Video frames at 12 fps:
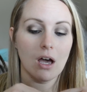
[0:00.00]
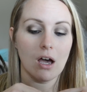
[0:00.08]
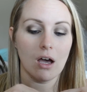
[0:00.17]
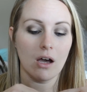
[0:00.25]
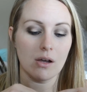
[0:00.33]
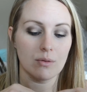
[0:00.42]

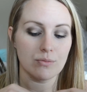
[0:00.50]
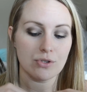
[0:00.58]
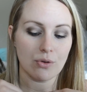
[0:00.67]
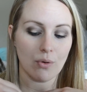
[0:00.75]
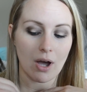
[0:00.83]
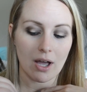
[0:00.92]

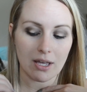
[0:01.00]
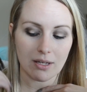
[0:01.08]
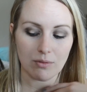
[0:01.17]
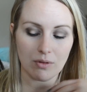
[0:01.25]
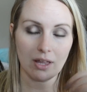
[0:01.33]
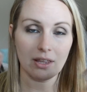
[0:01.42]
So I
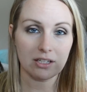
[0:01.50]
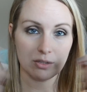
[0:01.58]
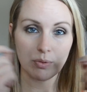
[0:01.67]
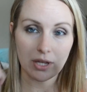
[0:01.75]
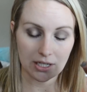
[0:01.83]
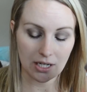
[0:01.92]
like to
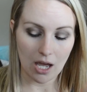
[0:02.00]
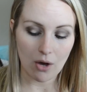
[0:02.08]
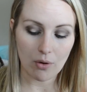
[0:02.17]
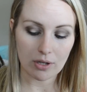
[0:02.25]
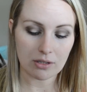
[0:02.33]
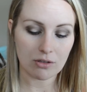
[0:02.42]
blend it out.
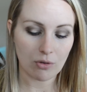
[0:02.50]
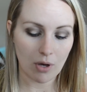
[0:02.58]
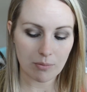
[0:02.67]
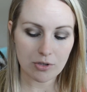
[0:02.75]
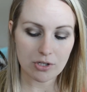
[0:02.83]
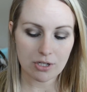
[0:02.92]
And so
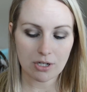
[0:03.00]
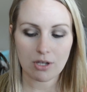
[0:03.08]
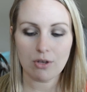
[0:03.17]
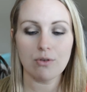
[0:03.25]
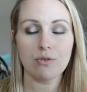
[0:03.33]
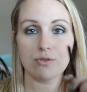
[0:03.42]
I'm just going to
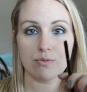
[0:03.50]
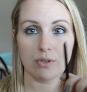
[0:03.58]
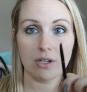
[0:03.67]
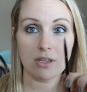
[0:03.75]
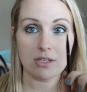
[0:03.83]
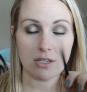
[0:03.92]
use one
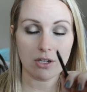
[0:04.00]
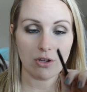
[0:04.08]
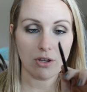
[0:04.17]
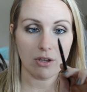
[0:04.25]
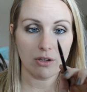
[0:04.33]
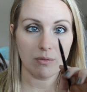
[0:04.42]
of these
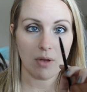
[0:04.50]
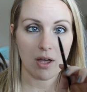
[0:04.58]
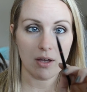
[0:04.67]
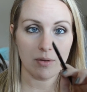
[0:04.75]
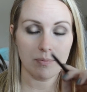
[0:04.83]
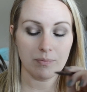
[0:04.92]
little
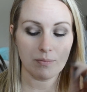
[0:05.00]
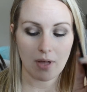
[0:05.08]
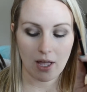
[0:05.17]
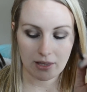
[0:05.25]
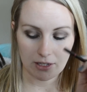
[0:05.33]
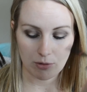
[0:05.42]

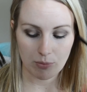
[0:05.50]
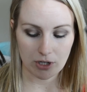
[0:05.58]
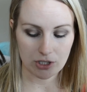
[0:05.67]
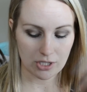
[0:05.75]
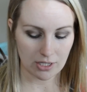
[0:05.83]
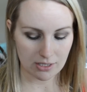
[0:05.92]
eyeliner
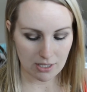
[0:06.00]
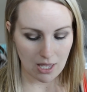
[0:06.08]
brushes.